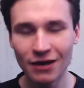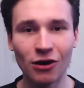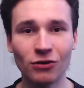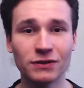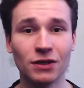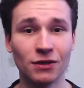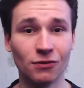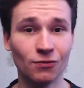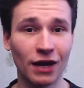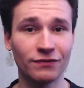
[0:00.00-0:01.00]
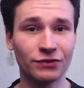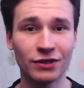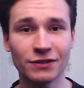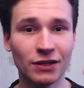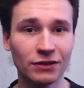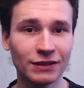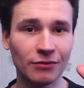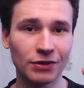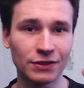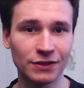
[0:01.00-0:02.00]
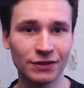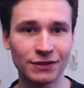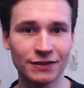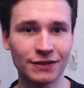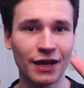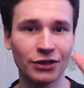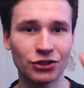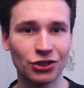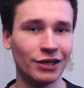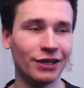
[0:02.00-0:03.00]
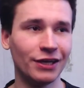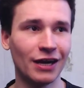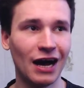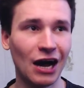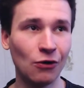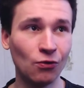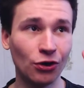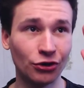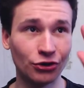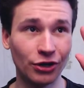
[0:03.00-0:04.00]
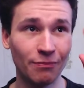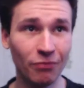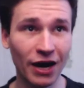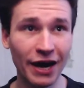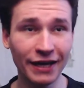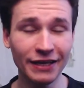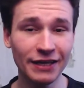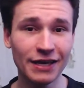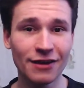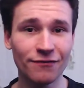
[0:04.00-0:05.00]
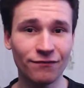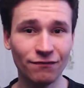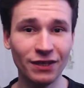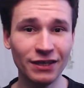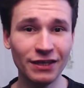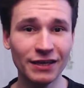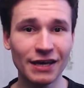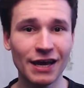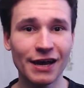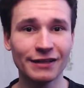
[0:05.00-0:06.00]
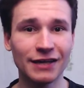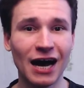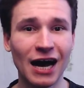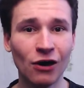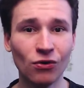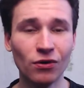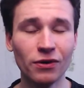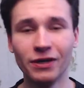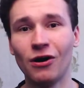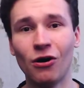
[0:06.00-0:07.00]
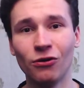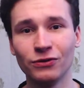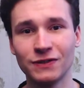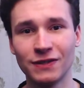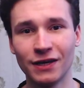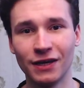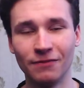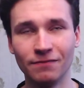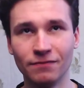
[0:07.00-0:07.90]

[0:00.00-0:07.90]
Also, we have transcendent numbers, it is actually our uh, pi, phi, tau, also